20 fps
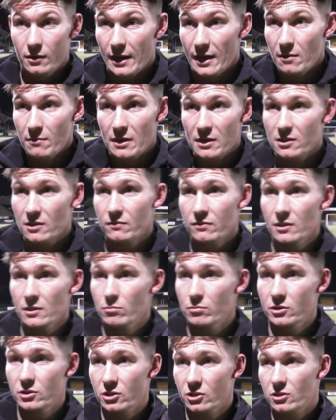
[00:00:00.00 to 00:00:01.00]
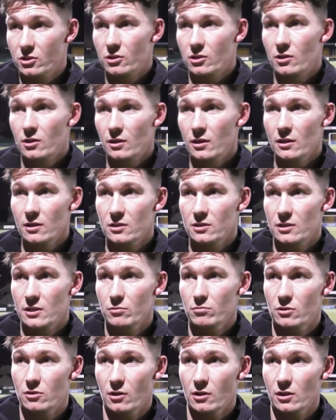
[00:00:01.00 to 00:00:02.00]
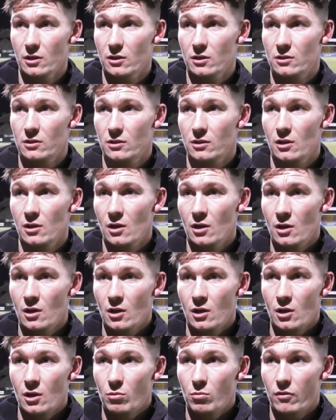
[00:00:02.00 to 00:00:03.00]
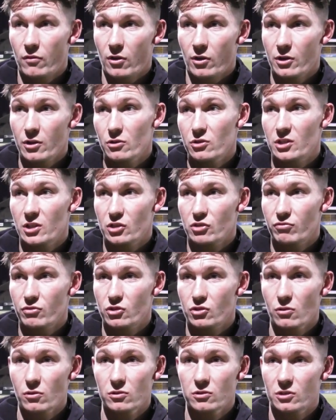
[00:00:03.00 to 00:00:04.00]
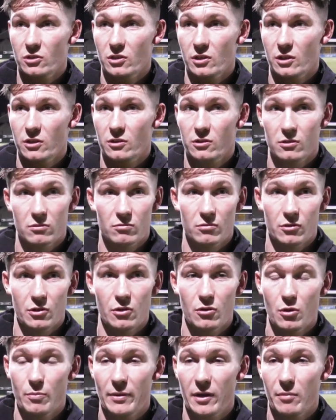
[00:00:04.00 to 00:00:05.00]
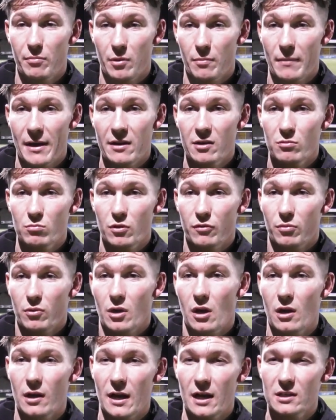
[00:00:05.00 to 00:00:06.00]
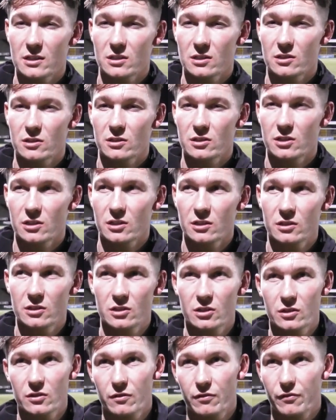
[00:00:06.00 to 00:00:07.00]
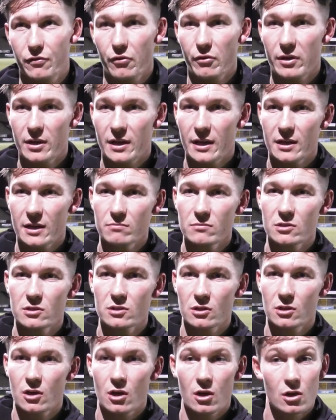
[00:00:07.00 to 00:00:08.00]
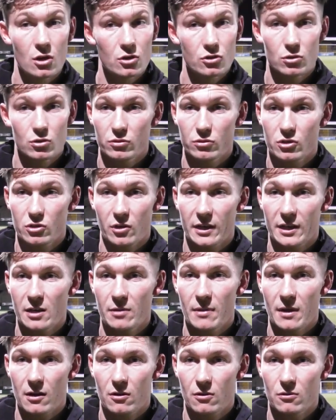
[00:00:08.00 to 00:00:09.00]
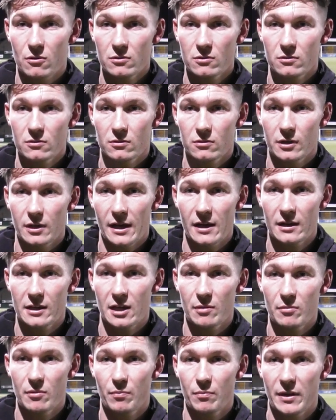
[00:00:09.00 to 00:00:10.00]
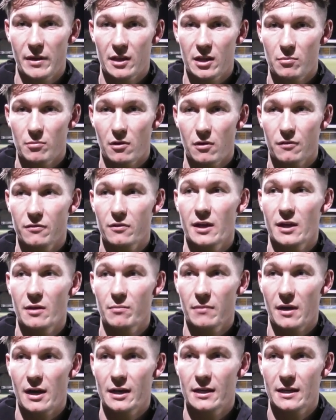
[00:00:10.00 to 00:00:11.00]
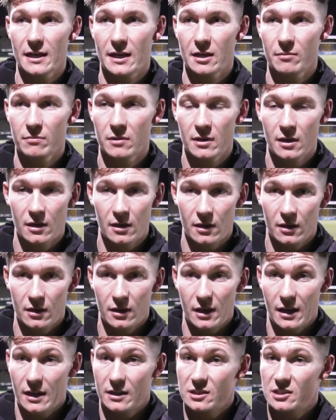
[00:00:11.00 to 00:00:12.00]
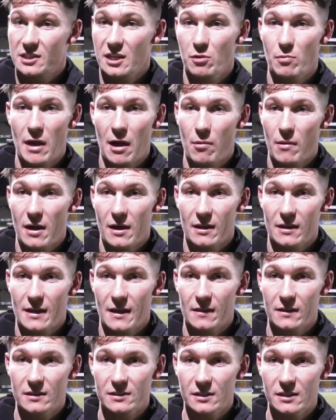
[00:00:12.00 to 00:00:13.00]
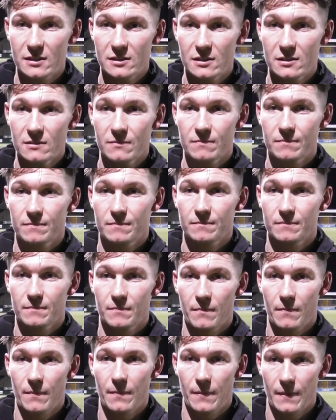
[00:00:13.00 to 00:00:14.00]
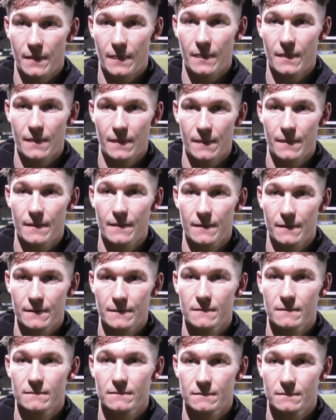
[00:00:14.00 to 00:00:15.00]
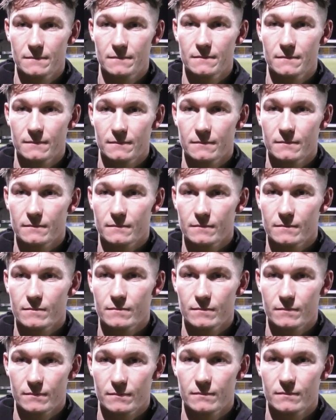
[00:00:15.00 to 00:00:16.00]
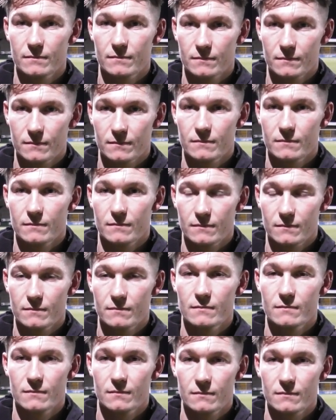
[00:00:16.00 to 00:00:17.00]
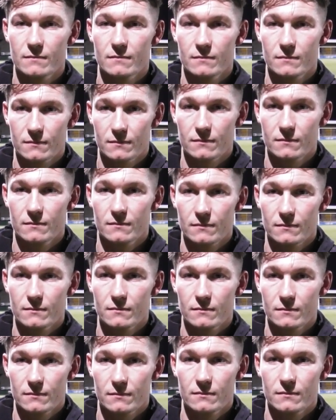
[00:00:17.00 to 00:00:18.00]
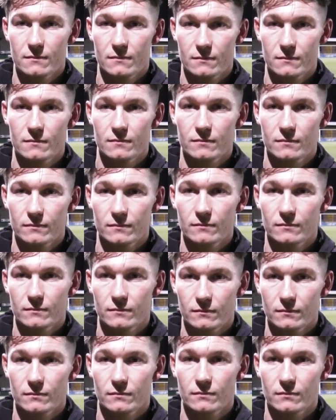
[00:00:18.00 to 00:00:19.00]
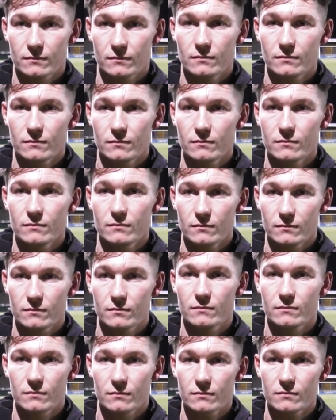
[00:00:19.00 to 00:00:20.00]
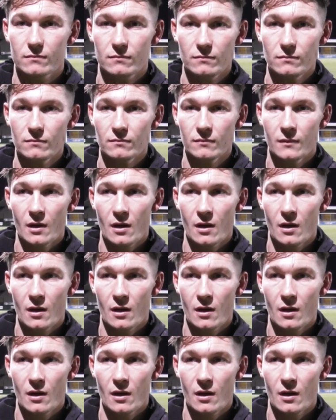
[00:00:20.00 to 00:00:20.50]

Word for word: Yeah, massively. We're just, like you say, we've got to we've got to use this result to, you know, a bit of momentum. We've won our last, is it three games? Mm-hmm. So we've just got to keep that going. Yeah, keep on picking them off game by game, and see where we're at the end of the season. Just fighting next up to Witton Albion, a team towards the bottom end of the table. Well, I think we know from experience, so what a tough test we're going to have on Tuesday.